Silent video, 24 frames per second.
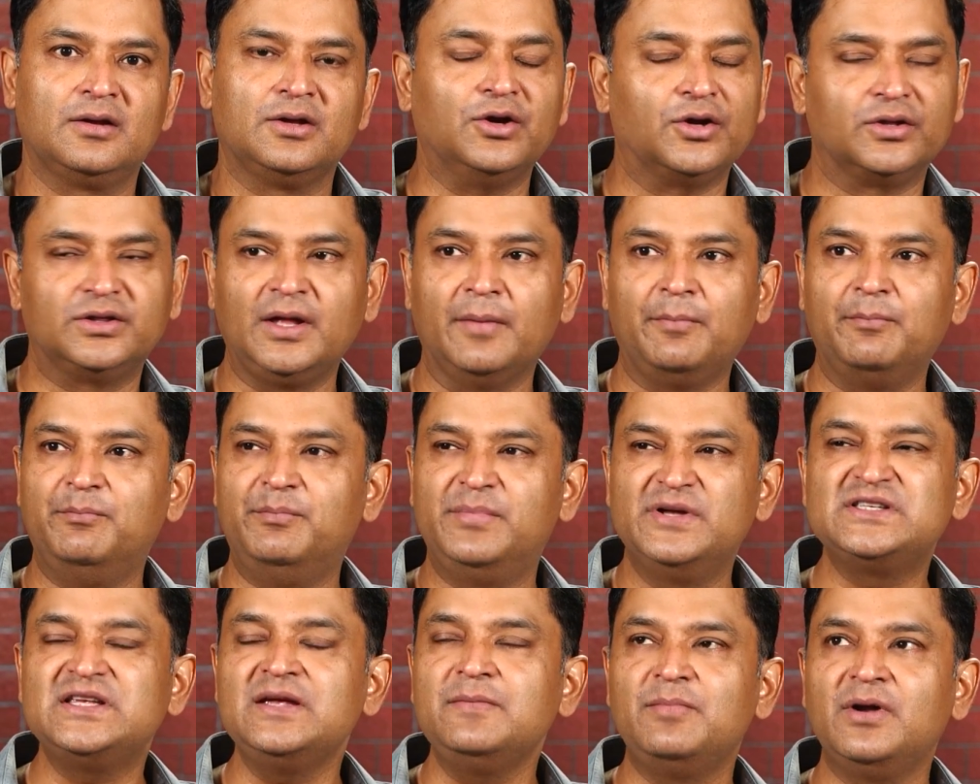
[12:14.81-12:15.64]
They're
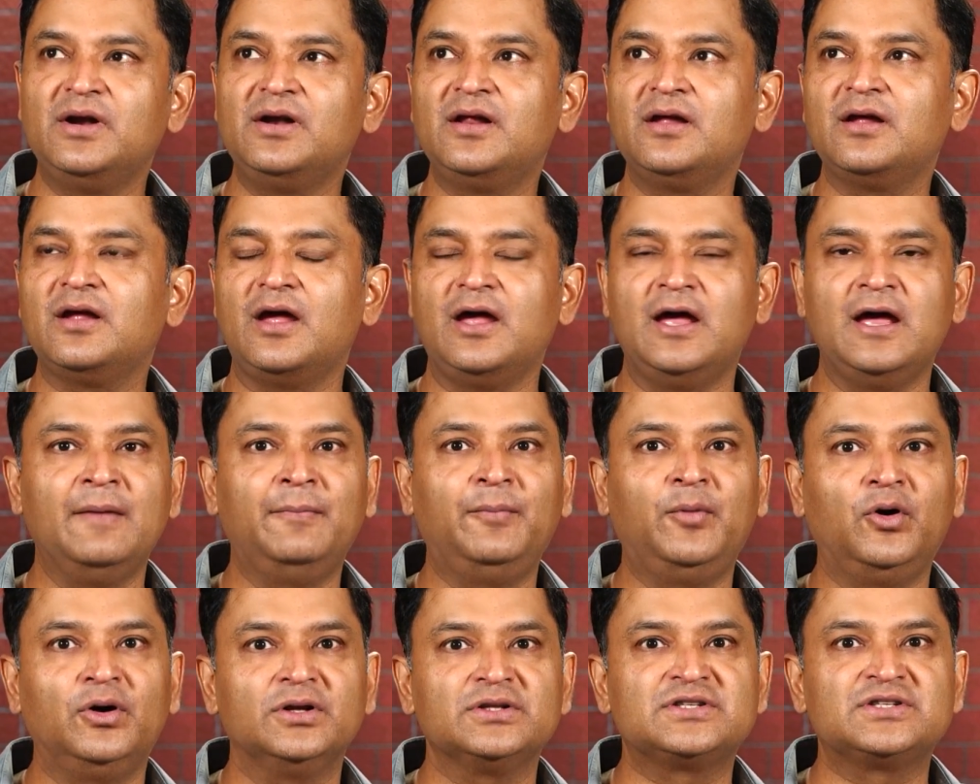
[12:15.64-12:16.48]
busy building
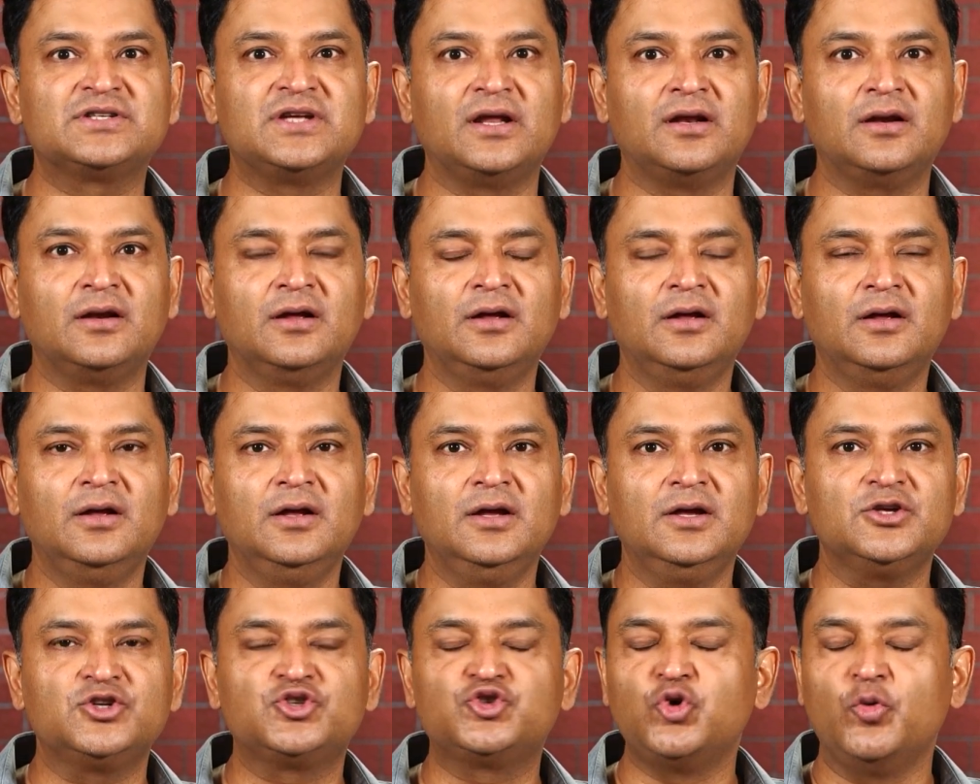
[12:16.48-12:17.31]
airports and
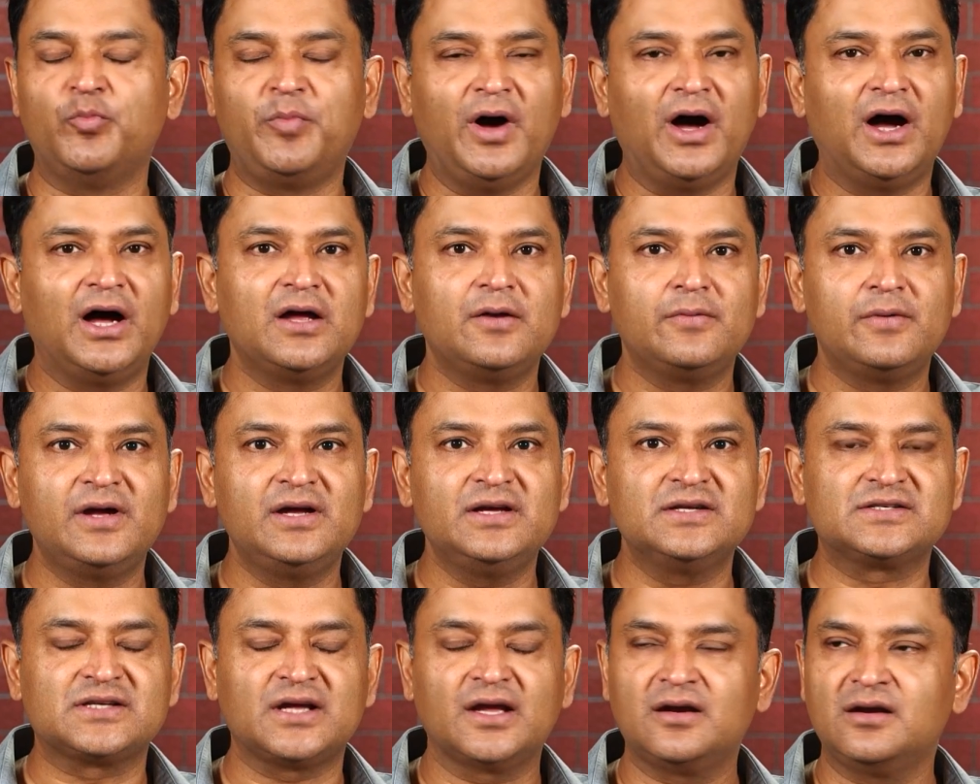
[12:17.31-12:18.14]
super
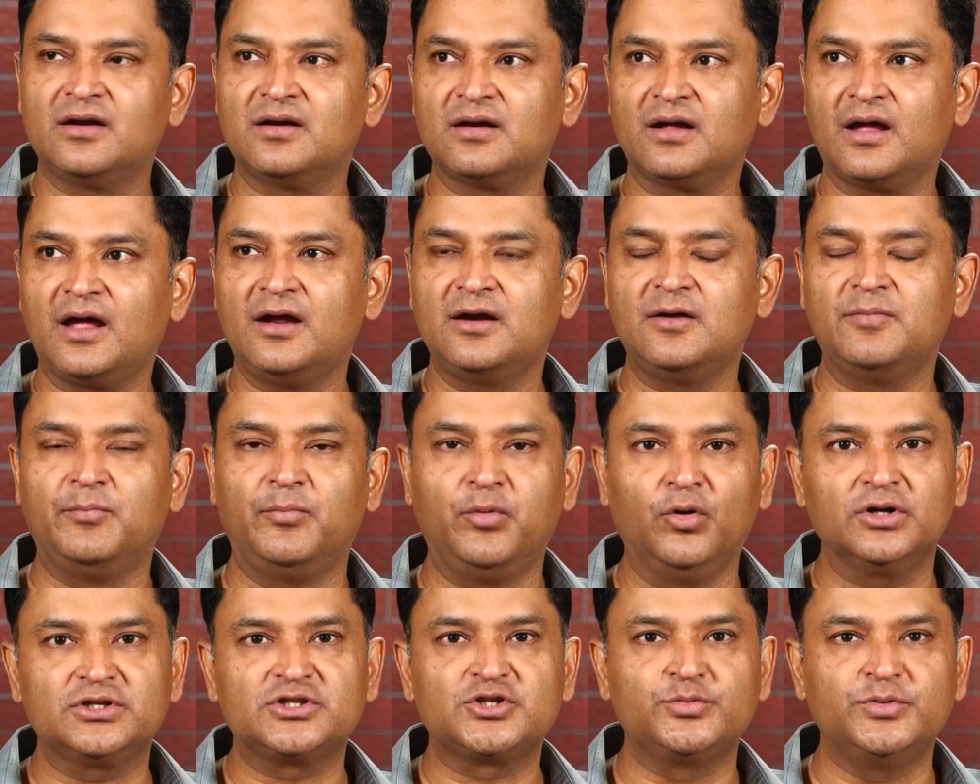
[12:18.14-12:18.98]
highways and
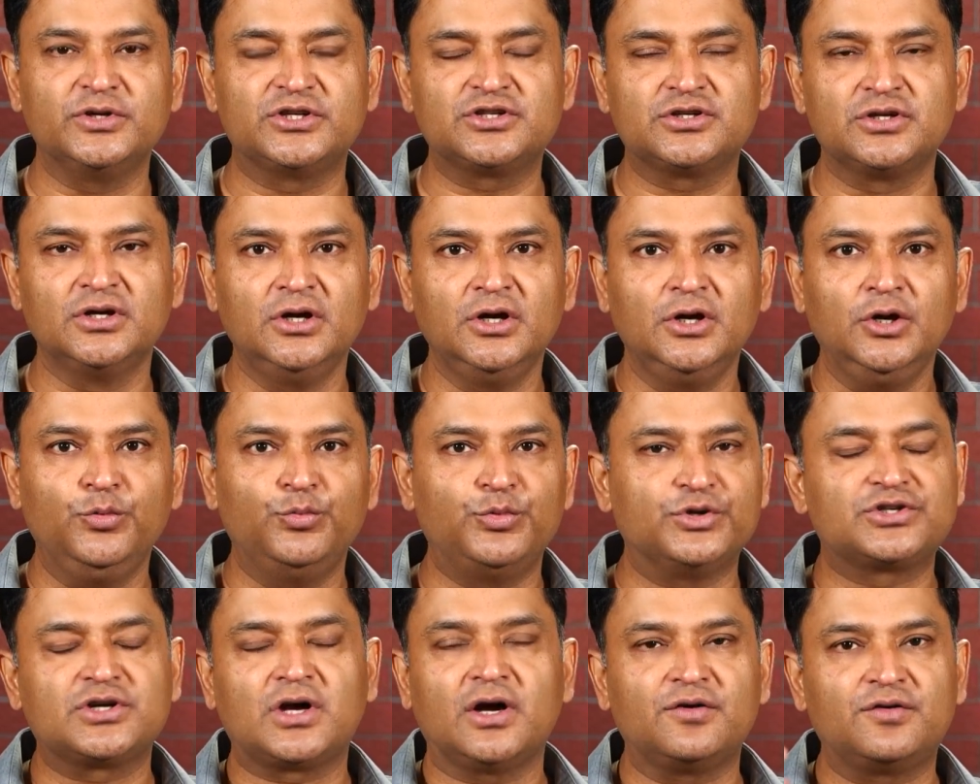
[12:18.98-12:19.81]
ports,
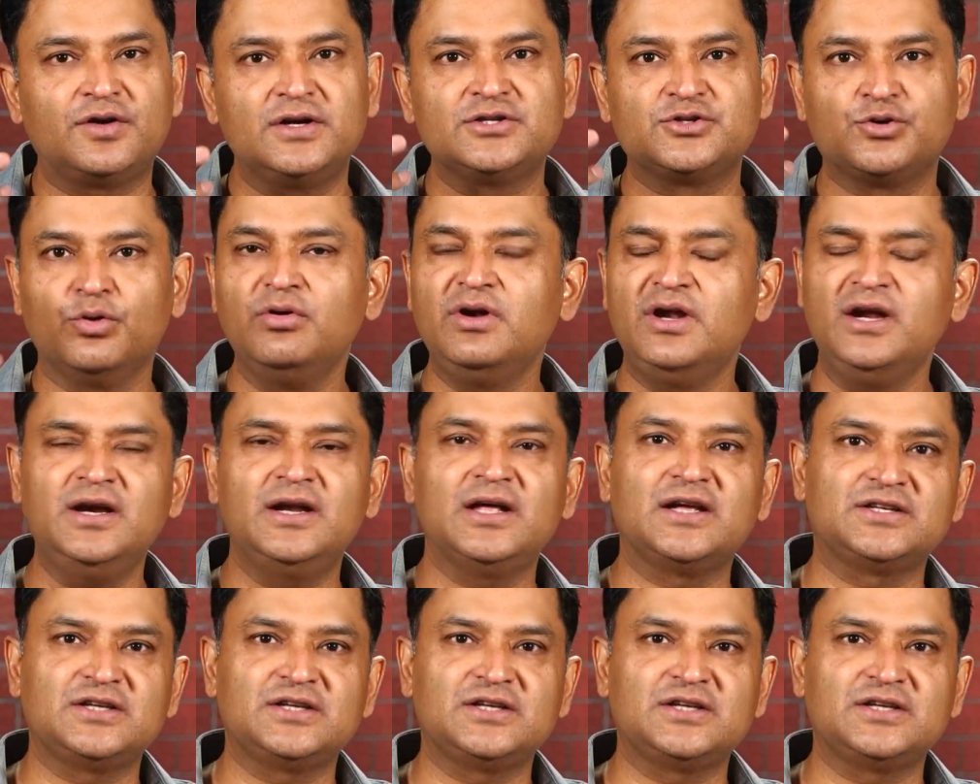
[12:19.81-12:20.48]
which countries don't need.